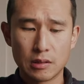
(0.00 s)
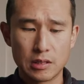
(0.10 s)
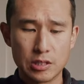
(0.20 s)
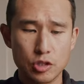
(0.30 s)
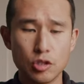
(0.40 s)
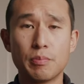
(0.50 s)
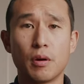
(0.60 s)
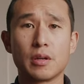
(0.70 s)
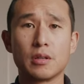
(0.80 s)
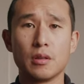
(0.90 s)
This new
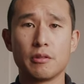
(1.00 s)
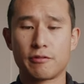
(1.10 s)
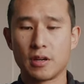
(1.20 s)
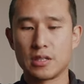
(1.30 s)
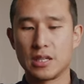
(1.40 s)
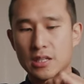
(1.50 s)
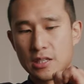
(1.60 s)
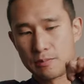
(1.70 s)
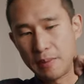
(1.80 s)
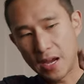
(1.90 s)
pocket on the front here,
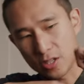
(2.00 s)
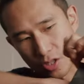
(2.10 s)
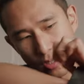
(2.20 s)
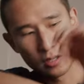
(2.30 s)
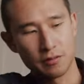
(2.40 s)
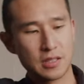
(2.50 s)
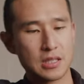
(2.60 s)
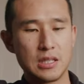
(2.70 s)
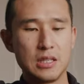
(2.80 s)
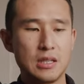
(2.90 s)
this pouch kind of
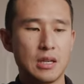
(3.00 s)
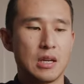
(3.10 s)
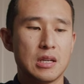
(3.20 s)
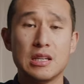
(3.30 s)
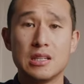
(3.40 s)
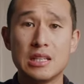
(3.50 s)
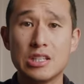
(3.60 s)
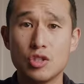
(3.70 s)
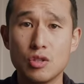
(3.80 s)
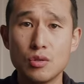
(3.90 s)
thing here,
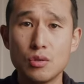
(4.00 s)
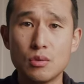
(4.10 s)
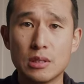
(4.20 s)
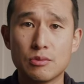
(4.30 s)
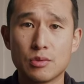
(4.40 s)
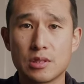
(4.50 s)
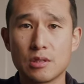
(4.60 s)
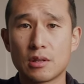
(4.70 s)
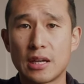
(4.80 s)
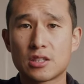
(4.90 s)
is new. It was
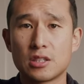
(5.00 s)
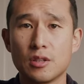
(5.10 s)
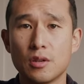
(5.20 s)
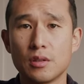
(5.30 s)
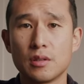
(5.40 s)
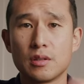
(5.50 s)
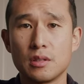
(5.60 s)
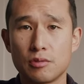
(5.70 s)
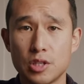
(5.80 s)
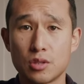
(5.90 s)
not actually on
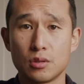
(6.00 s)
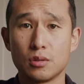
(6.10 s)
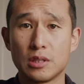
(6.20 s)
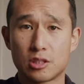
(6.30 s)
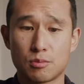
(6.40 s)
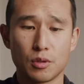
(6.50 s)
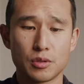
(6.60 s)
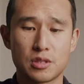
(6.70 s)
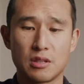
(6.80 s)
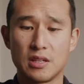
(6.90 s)
the original
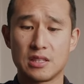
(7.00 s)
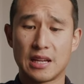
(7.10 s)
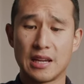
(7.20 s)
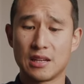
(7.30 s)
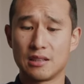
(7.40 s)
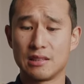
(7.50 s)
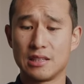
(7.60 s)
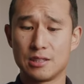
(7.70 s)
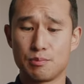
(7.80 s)
Explore series and it is